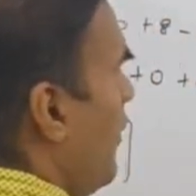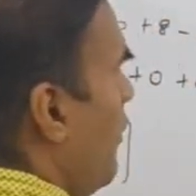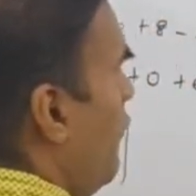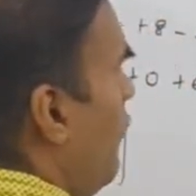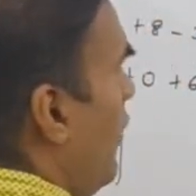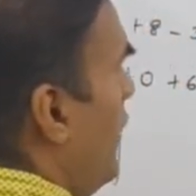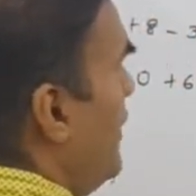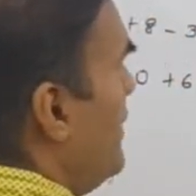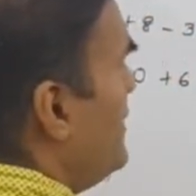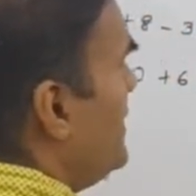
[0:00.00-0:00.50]

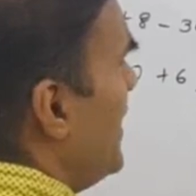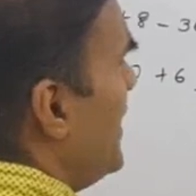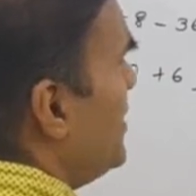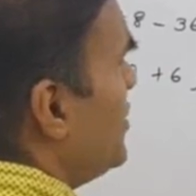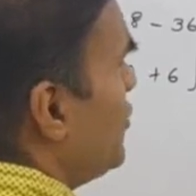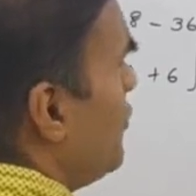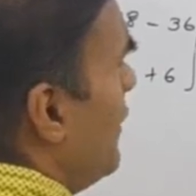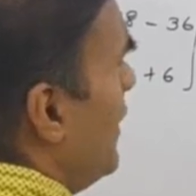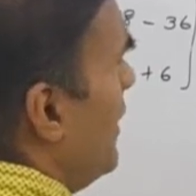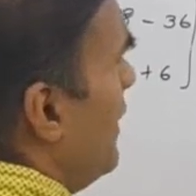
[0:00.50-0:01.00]
What is a
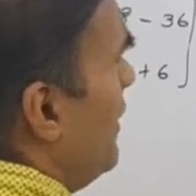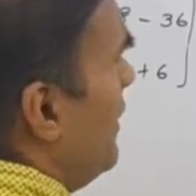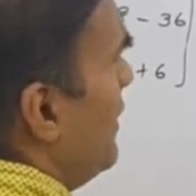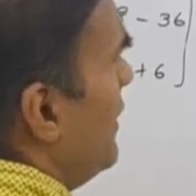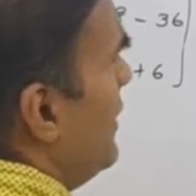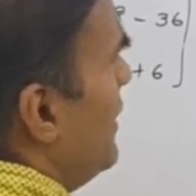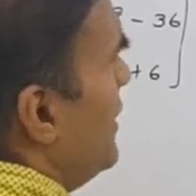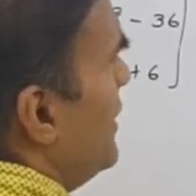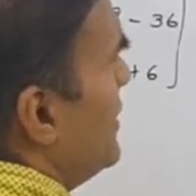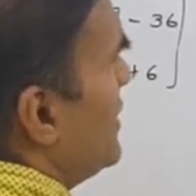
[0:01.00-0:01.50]
square?
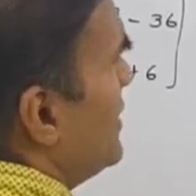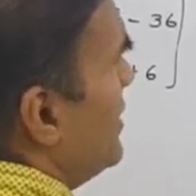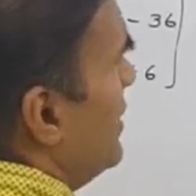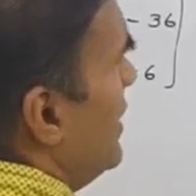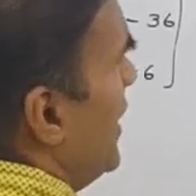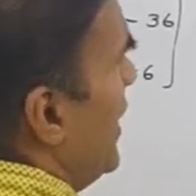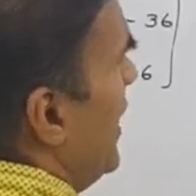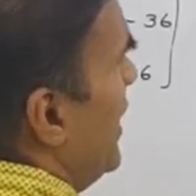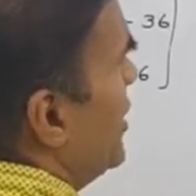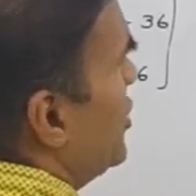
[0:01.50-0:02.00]

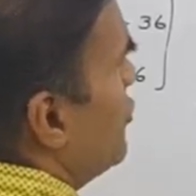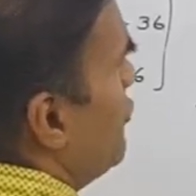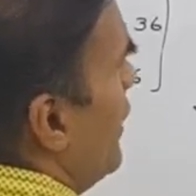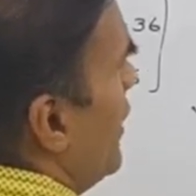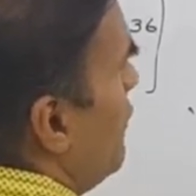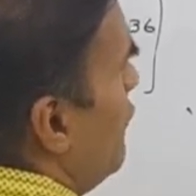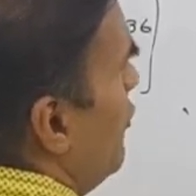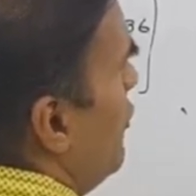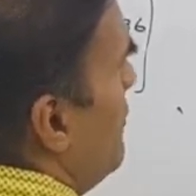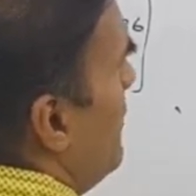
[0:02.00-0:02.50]
So a
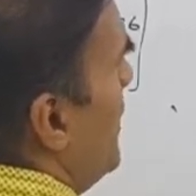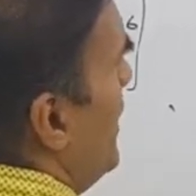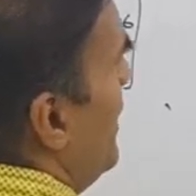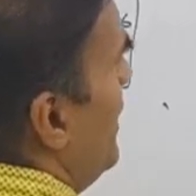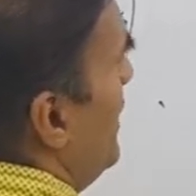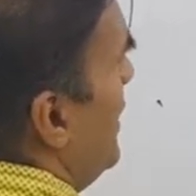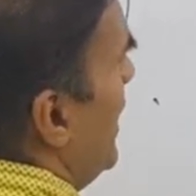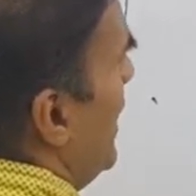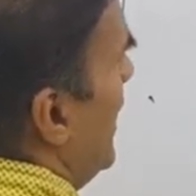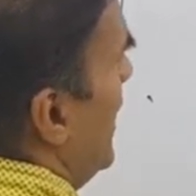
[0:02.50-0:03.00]
square would
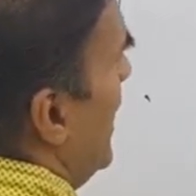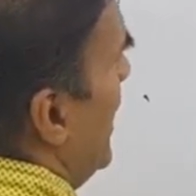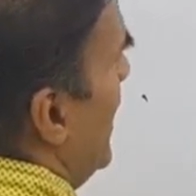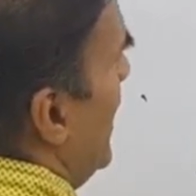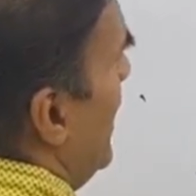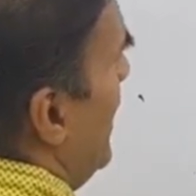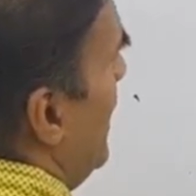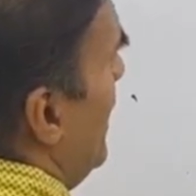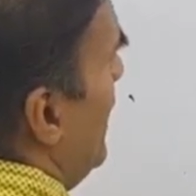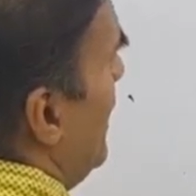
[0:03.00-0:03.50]
be
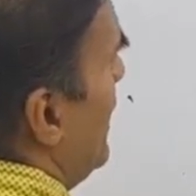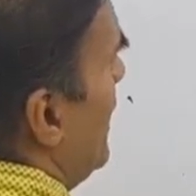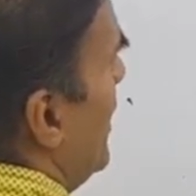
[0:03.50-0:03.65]
a